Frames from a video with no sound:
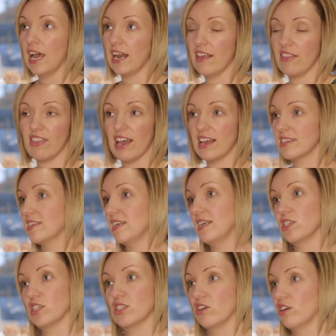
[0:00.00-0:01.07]
and at that
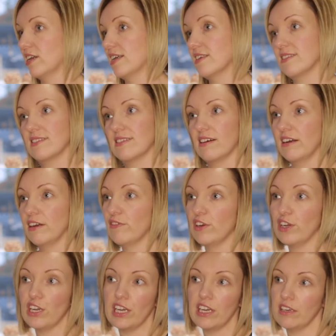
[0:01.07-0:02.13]
stage it's not necessary
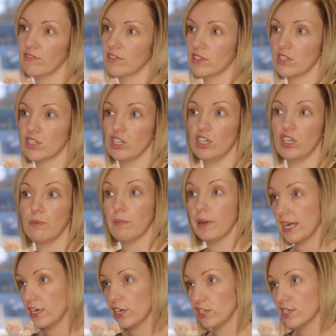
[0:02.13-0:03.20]
for you even to
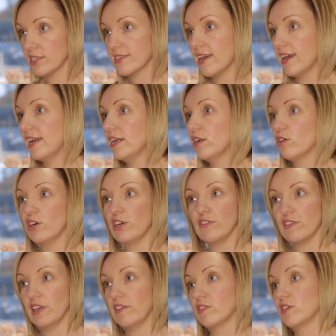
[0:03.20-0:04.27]
pick your design or
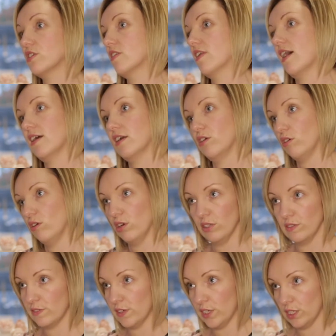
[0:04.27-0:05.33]
your flavours, that can
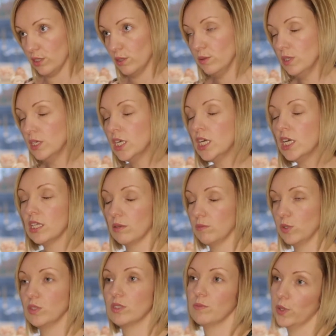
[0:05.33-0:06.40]
all follow. The
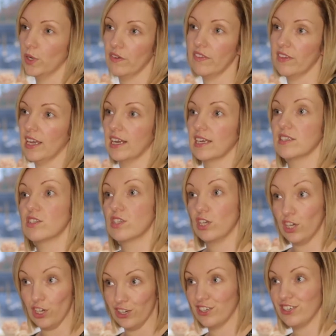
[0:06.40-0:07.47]
most important thing is
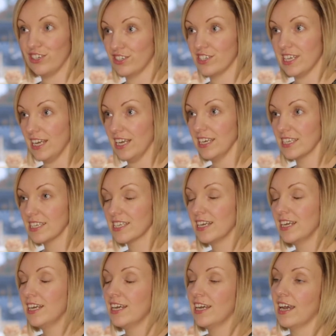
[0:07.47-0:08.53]
securing your date.
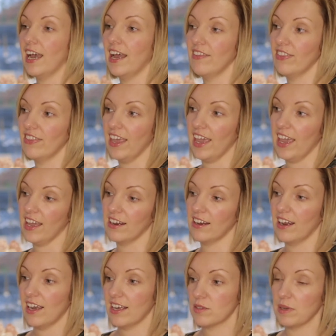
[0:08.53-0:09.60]
And then
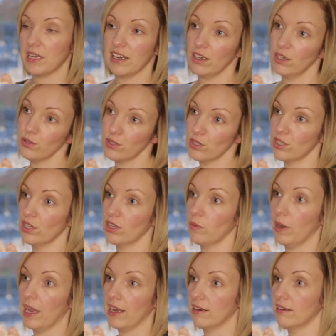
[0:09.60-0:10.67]
as we get closer to the
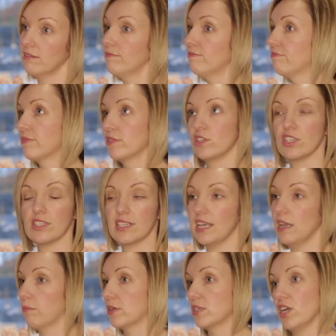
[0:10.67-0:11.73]
wedding, just
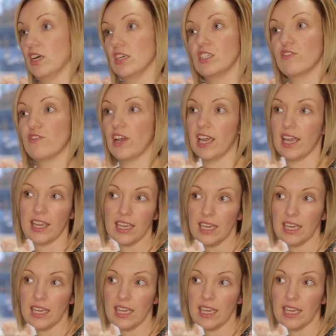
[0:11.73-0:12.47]
keep in touch via